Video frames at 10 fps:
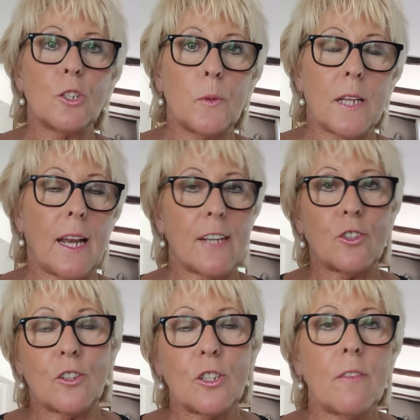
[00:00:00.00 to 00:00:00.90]
to an
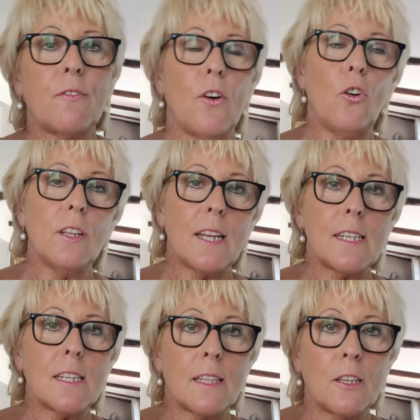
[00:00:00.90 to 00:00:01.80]
election because you've fallen
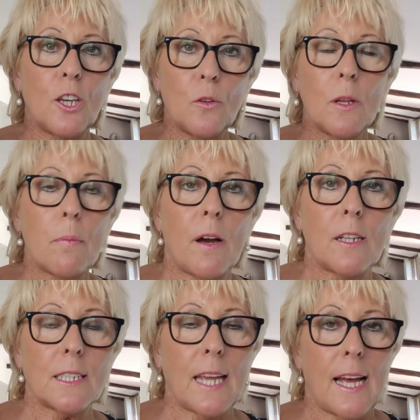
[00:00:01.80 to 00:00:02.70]
into the
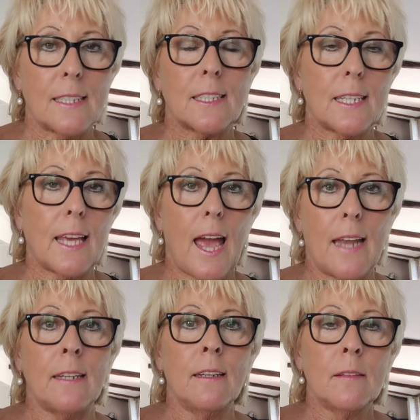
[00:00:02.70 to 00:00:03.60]
uniparty hands again.